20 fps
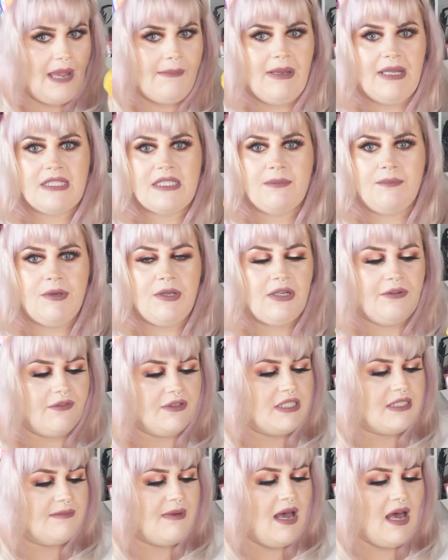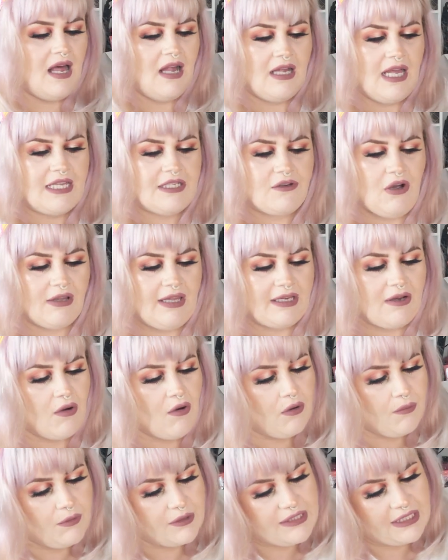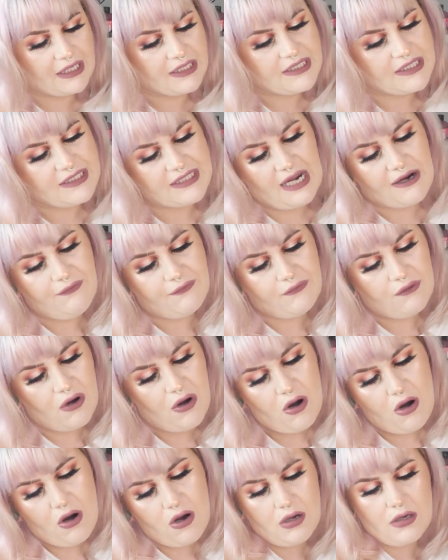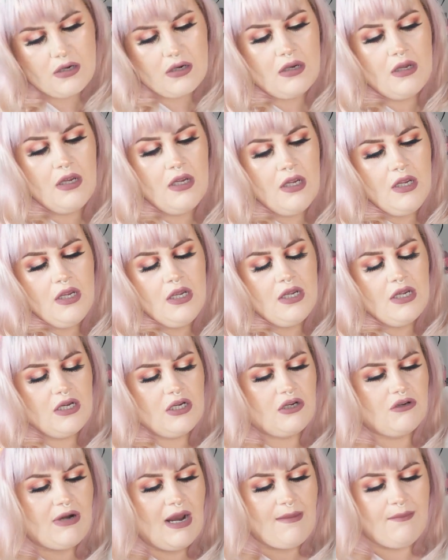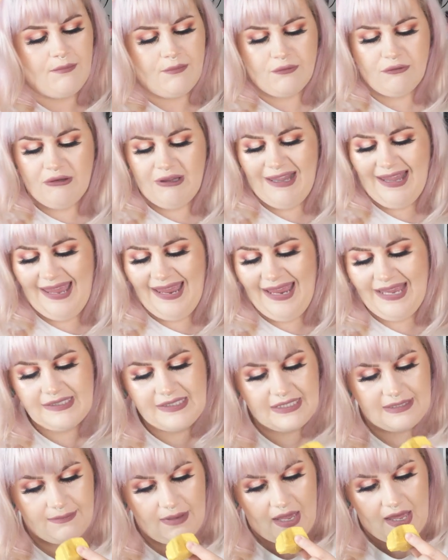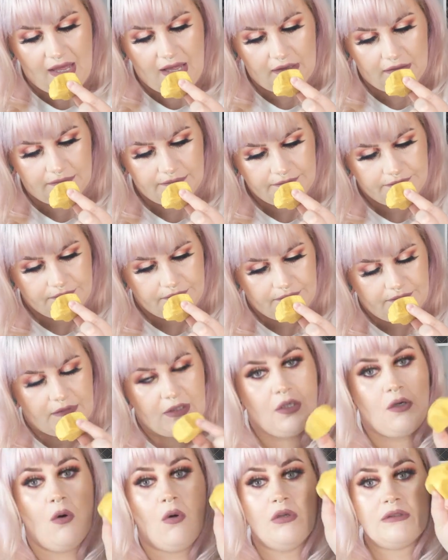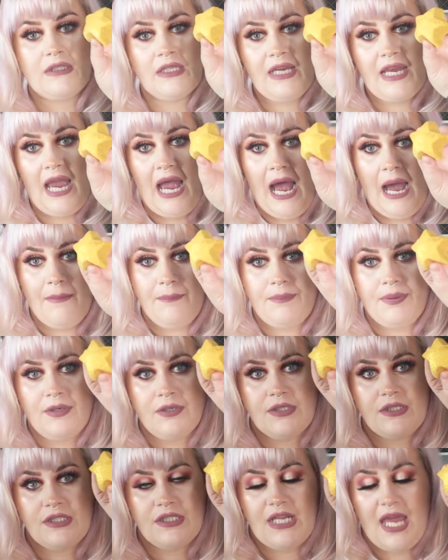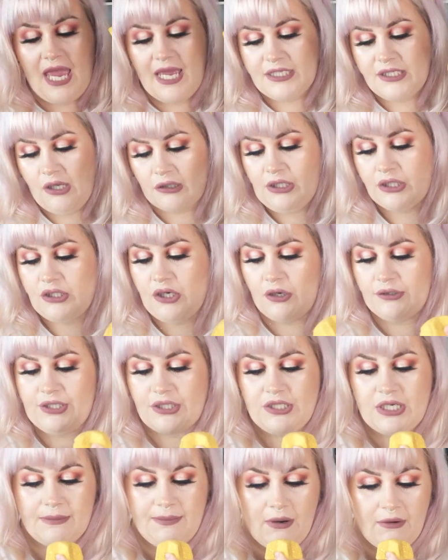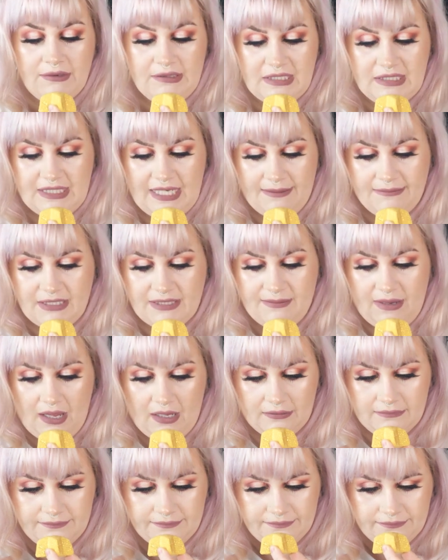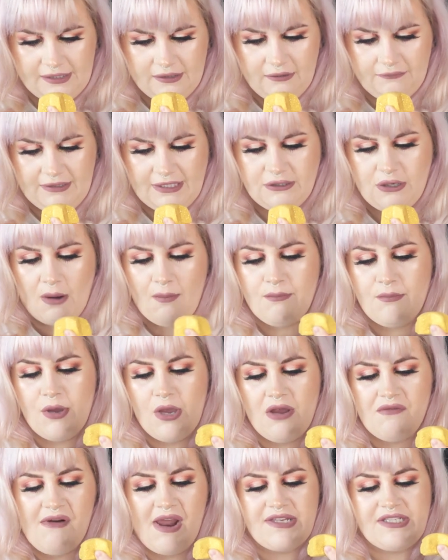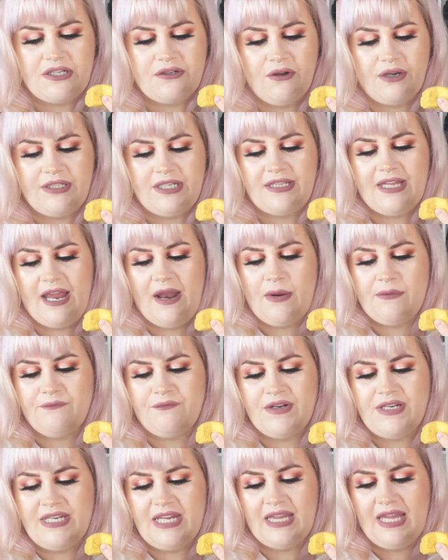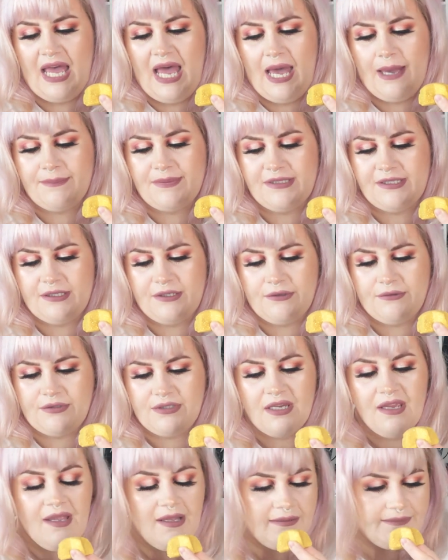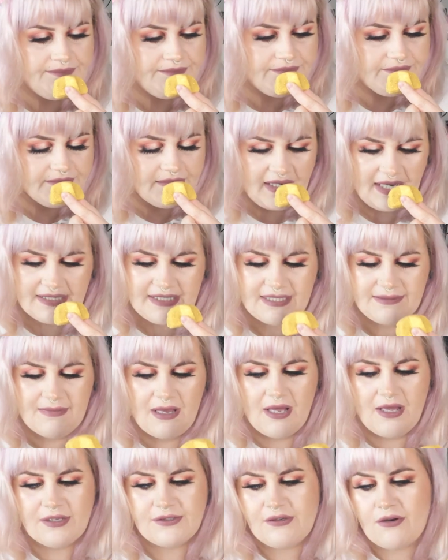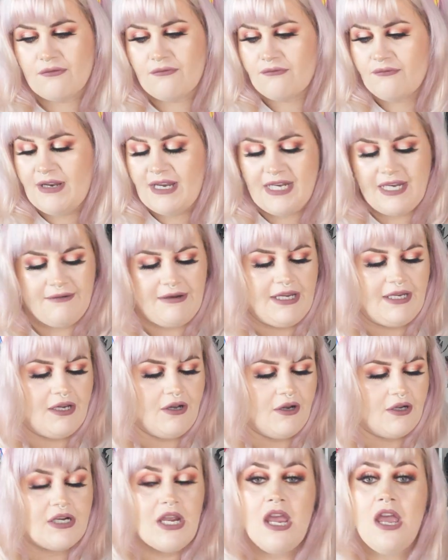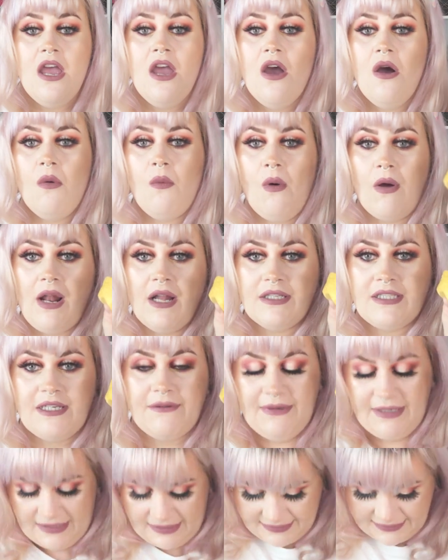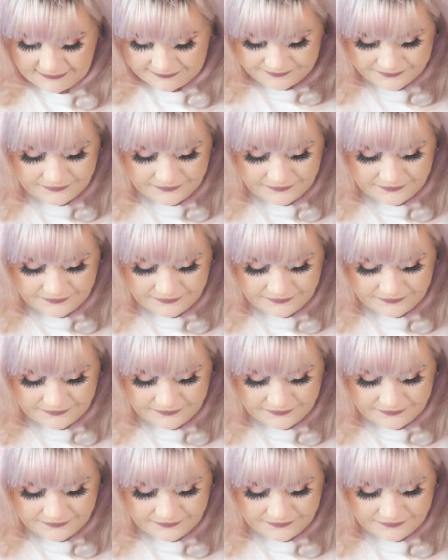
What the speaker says: I mean, it's a beautiful smell. It's got like almost like a saffron, creme brulee smell. Golden Cap solid conditioner bar, it's the same smell. It's lovely, it's got myrrh resinoid in there and vanilla absolute. It smells really, really good. What I'll do is,